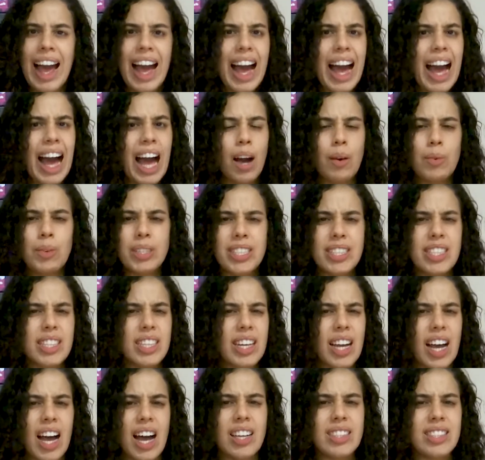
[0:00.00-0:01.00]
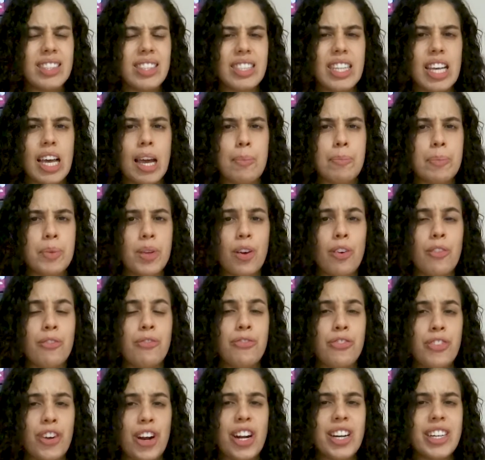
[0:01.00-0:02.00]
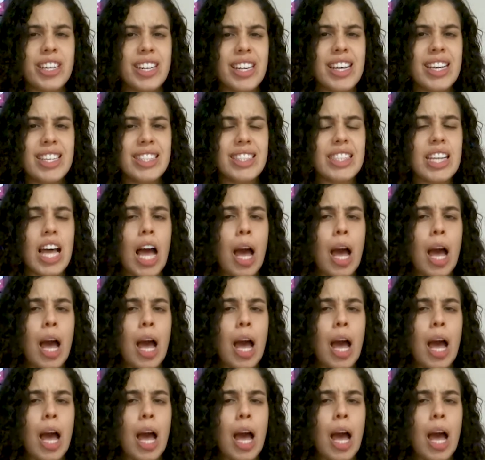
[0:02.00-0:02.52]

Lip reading: How is the concept of fairness